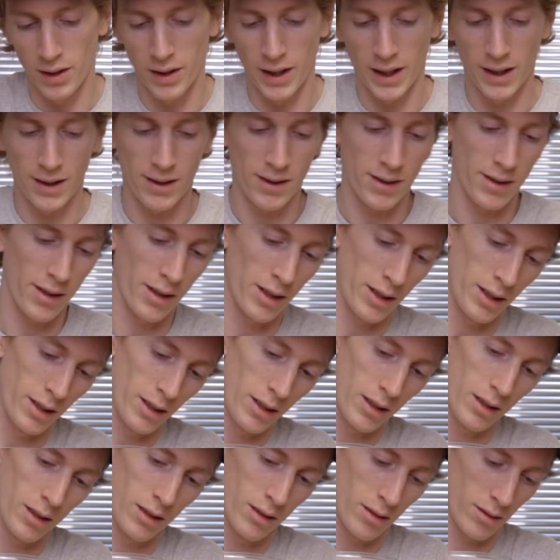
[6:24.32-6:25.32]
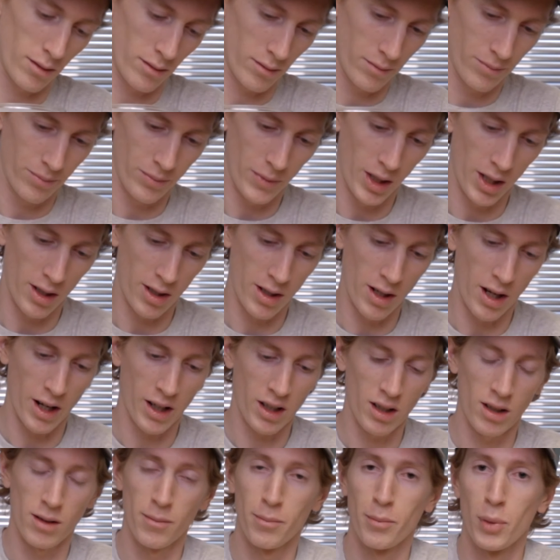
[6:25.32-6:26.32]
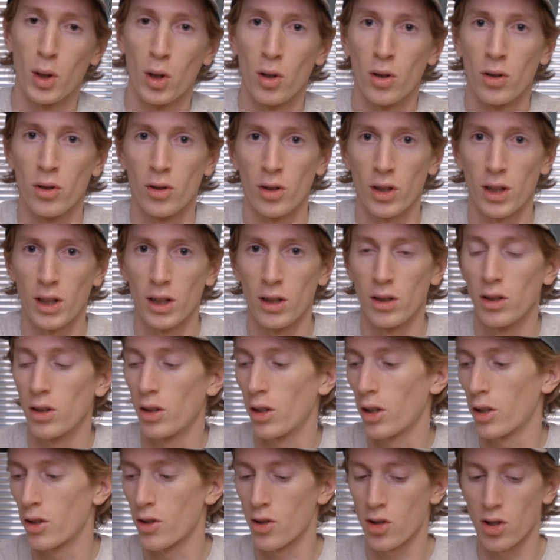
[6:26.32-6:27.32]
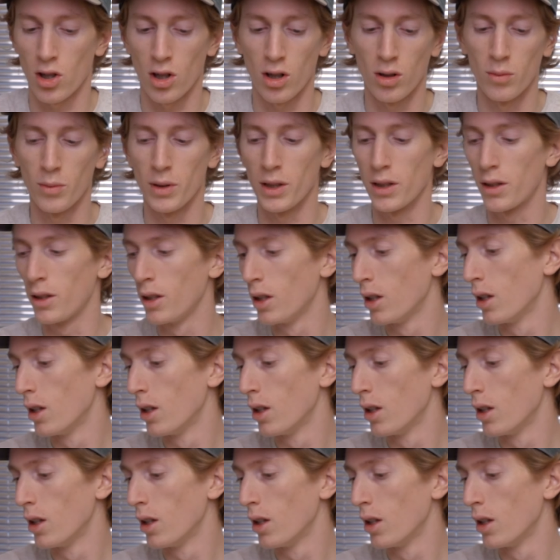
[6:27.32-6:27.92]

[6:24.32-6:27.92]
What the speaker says: that's like, it's not gonna burn or kill our SCOBY.